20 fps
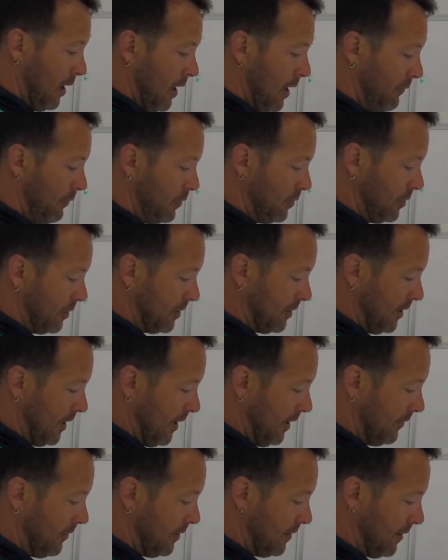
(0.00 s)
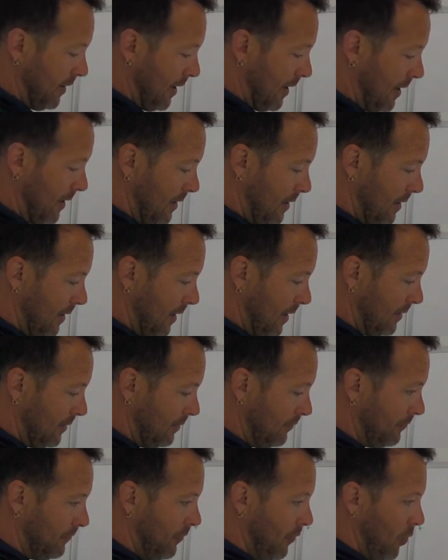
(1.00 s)
If we just take the 90 and
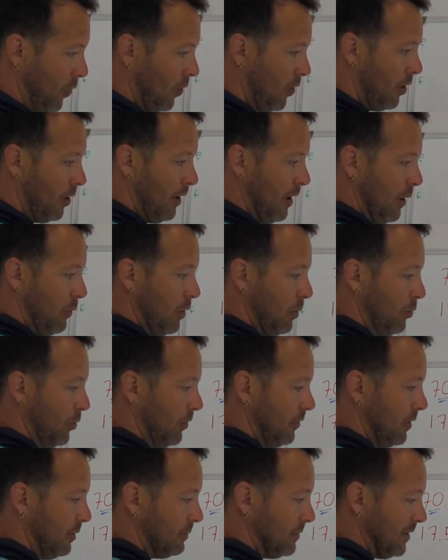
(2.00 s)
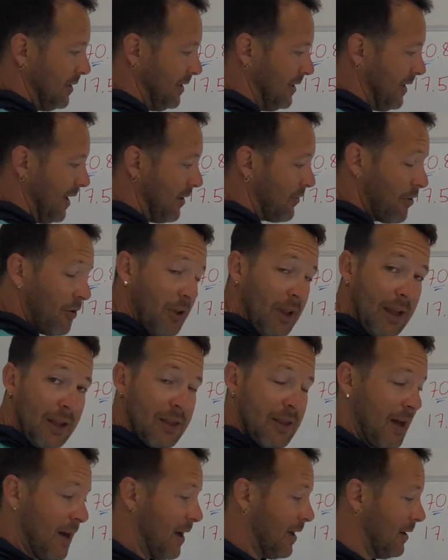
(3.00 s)
the 4 and we put them together like
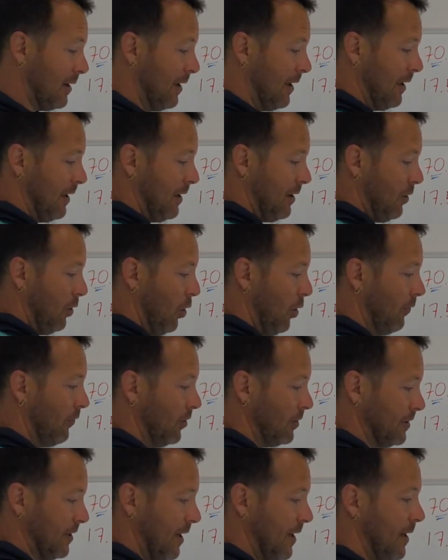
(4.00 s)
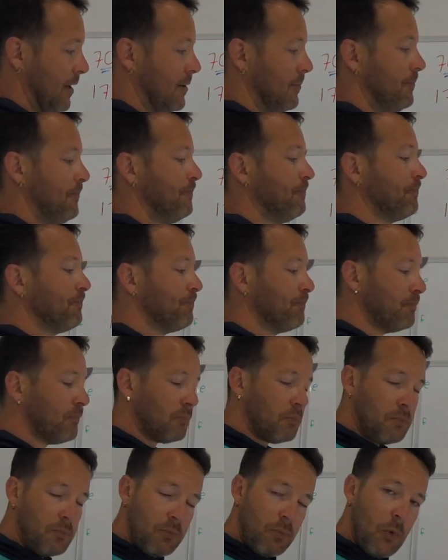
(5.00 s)
that, over 10,
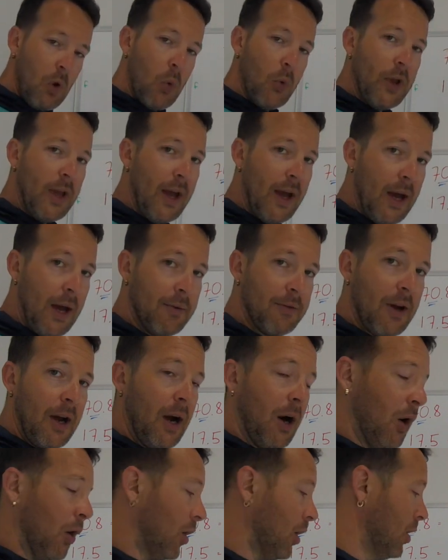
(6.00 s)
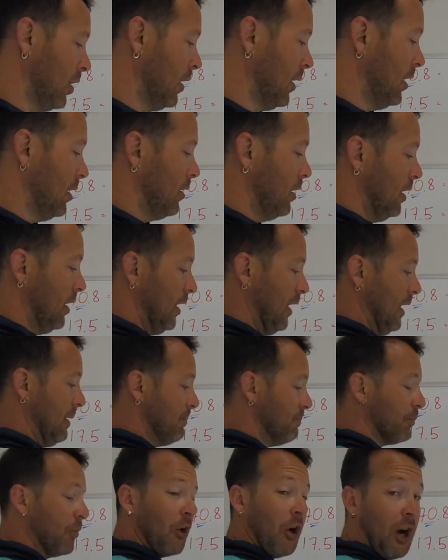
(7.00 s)
we have our
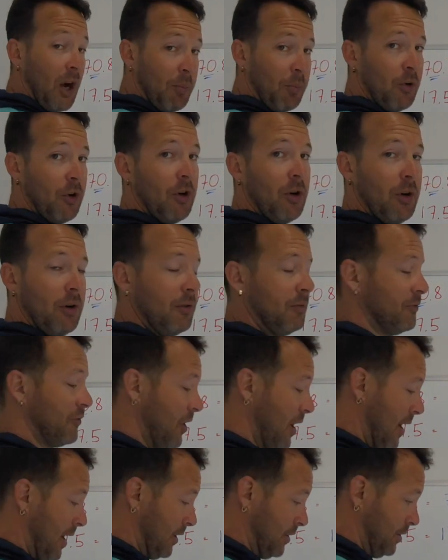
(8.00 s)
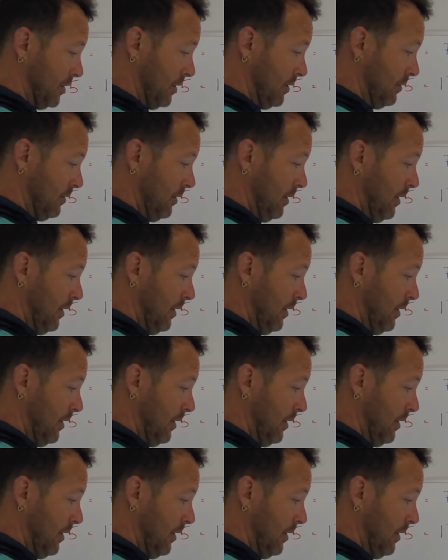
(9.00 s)
improper fraction.